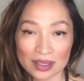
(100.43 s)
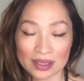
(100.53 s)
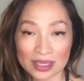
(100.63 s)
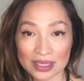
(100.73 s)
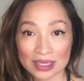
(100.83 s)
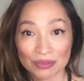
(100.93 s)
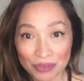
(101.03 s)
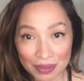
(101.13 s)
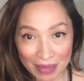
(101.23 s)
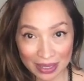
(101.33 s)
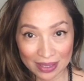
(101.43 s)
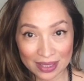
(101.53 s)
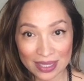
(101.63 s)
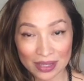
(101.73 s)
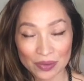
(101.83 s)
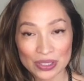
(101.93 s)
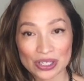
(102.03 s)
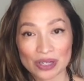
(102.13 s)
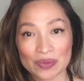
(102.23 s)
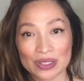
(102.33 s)
The different methods that I want to
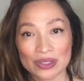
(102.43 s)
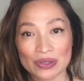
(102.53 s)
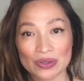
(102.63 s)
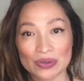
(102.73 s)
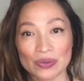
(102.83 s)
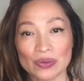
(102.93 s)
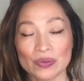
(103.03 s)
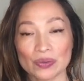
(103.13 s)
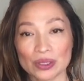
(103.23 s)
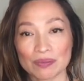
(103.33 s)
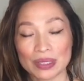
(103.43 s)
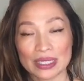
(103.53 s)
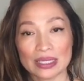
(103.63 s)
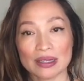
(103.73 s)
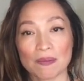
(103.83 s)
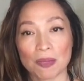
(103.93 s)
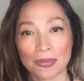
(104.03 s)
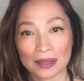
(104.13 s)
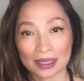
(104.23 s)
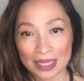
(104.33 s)
share with you will be
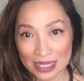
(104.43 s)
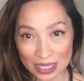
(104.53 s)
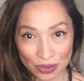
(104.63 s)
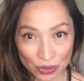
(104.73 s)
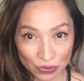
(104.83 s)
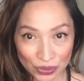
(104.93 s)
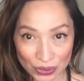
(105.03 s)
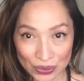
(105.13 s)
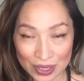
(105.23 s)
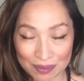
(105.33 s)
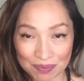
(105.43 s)
cleansing through food,